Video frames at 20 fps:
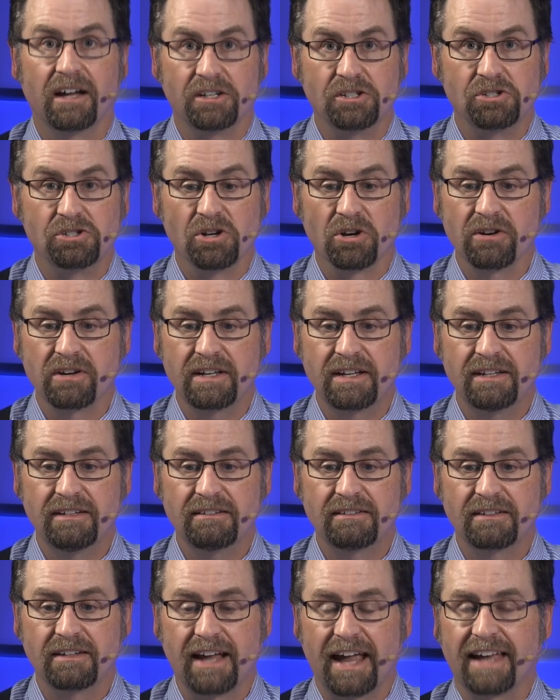a journey,
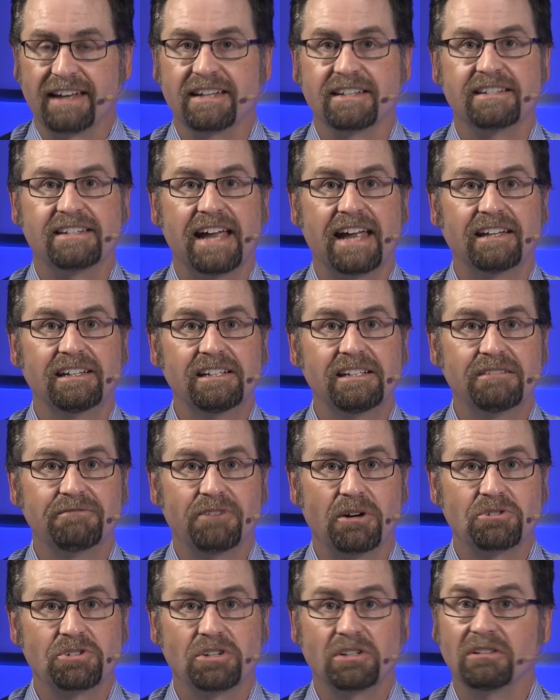and a daily
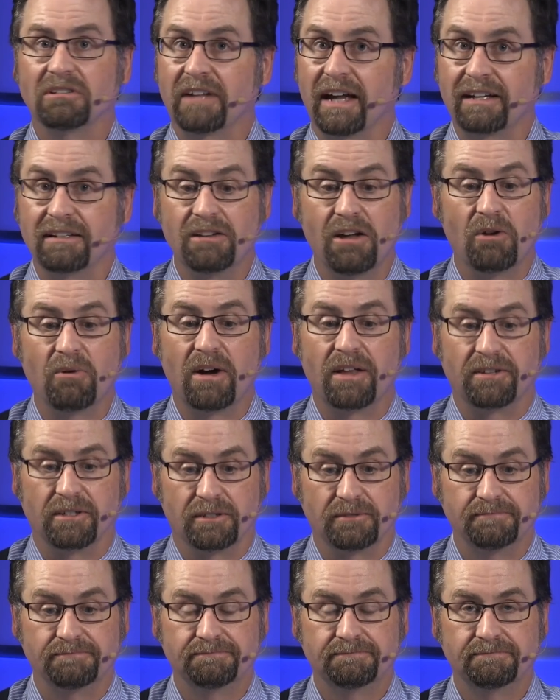devotional like no
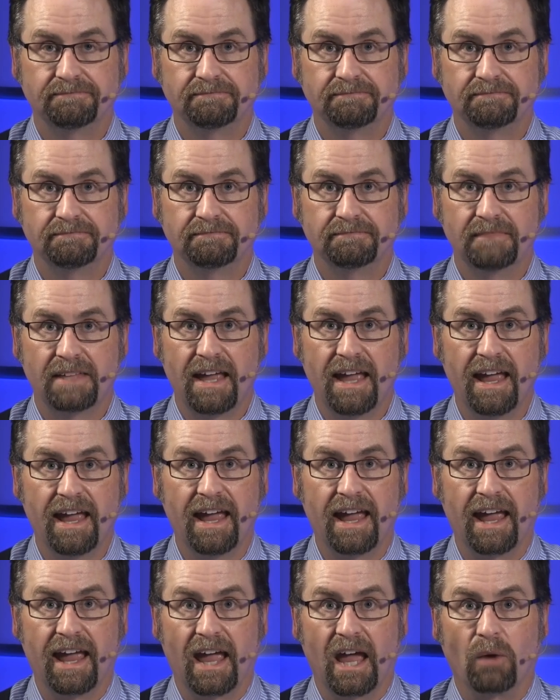other.
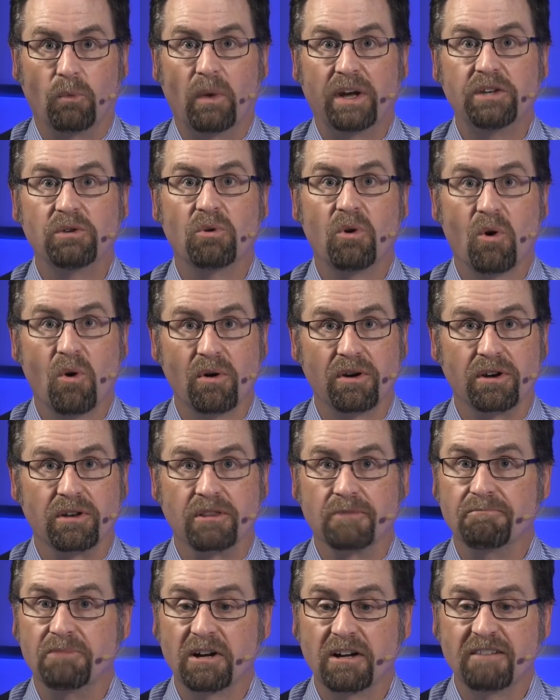And when you order
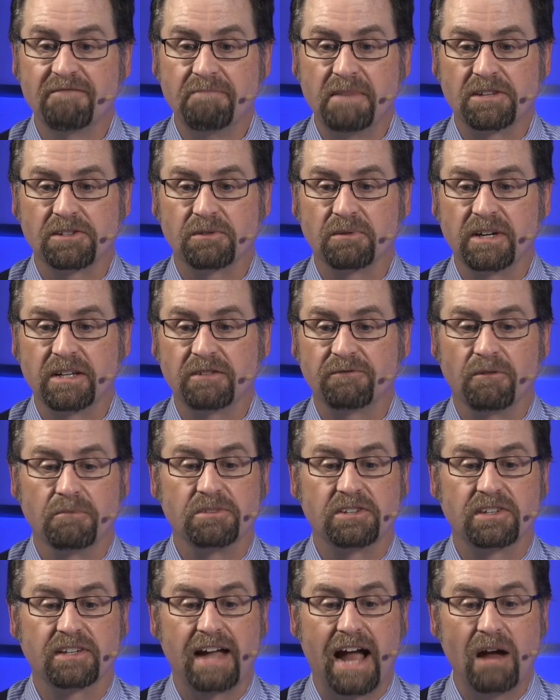the Book of Mysteries from
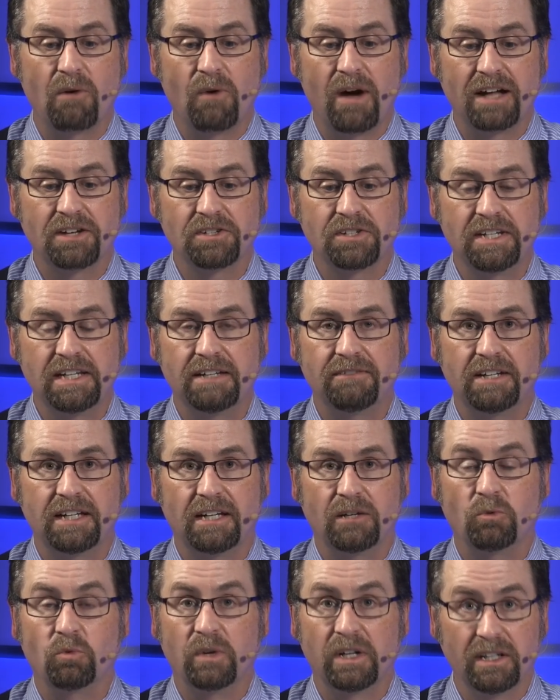Skywatch
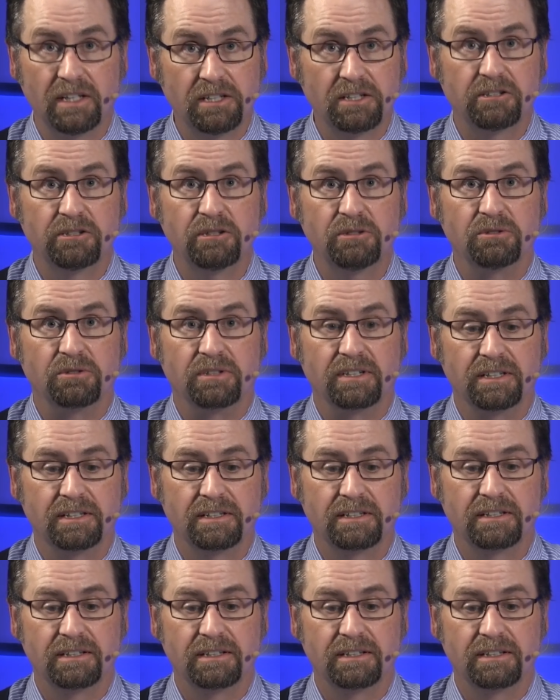TV, we'll include